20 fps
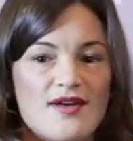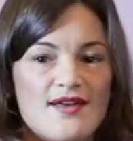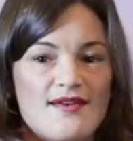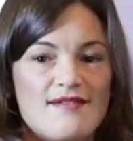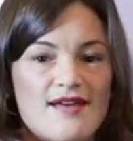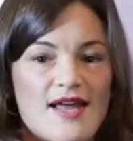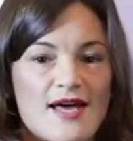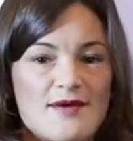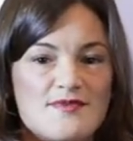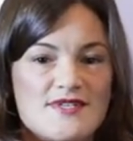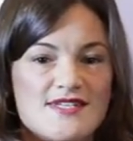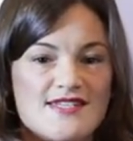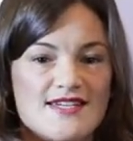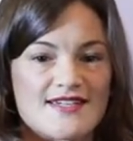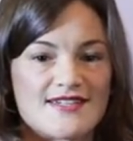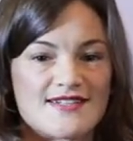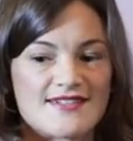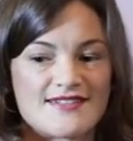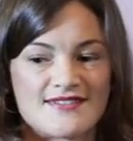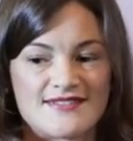in
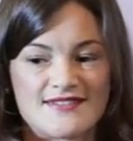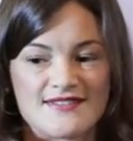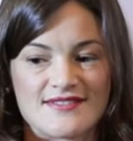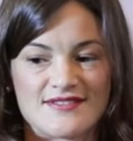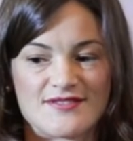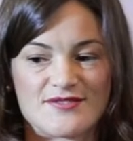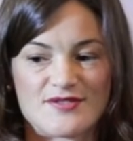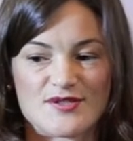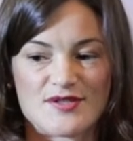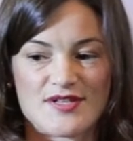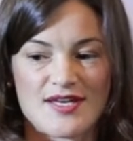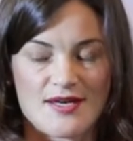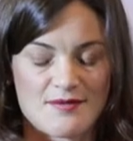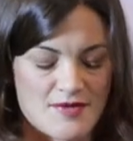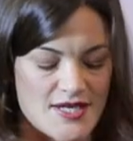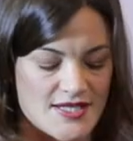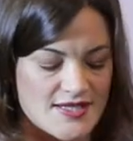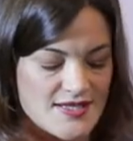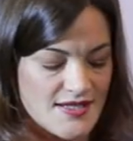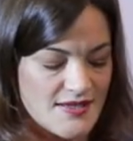Leipzig, for that
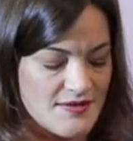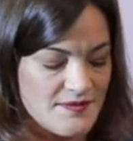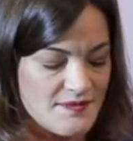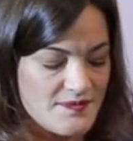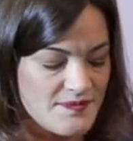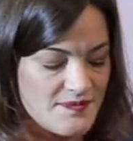matter.